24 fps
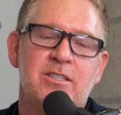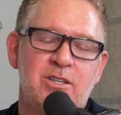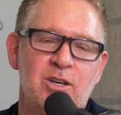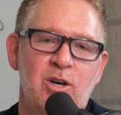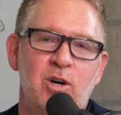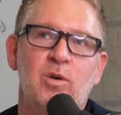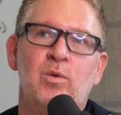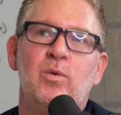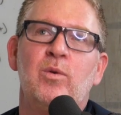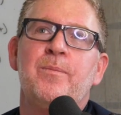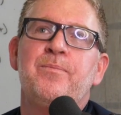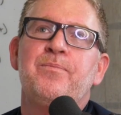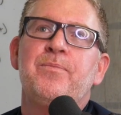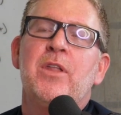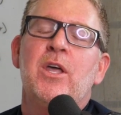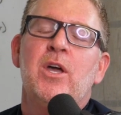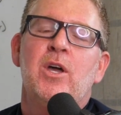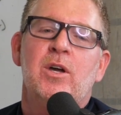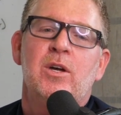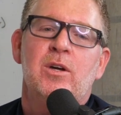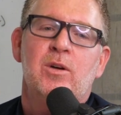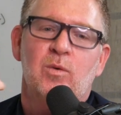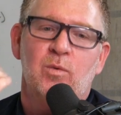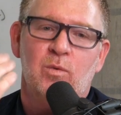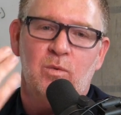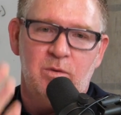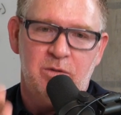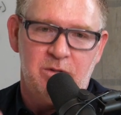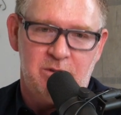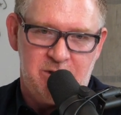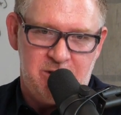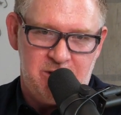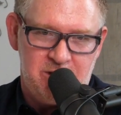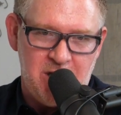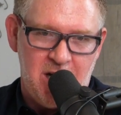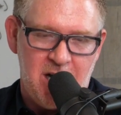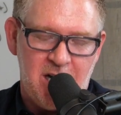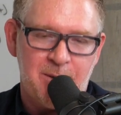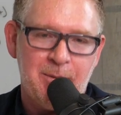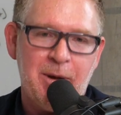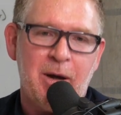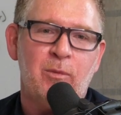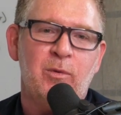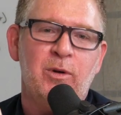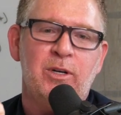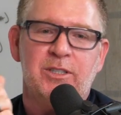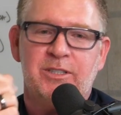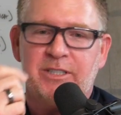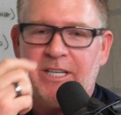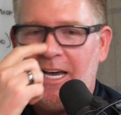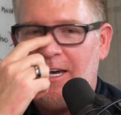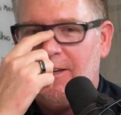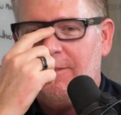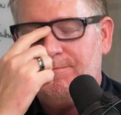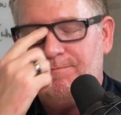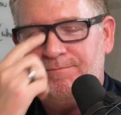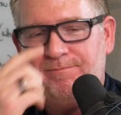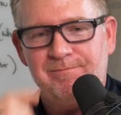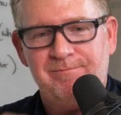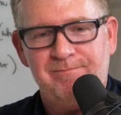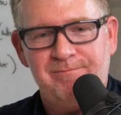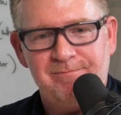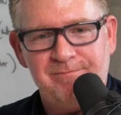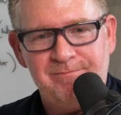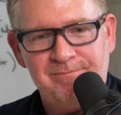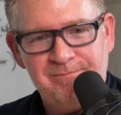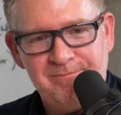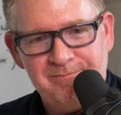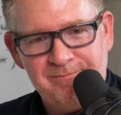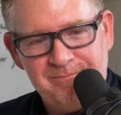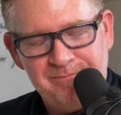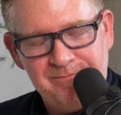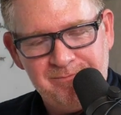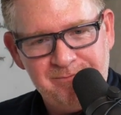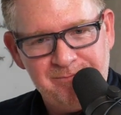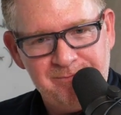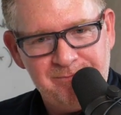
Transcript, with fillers: so talk about Real Scout. Yeah. So Kevin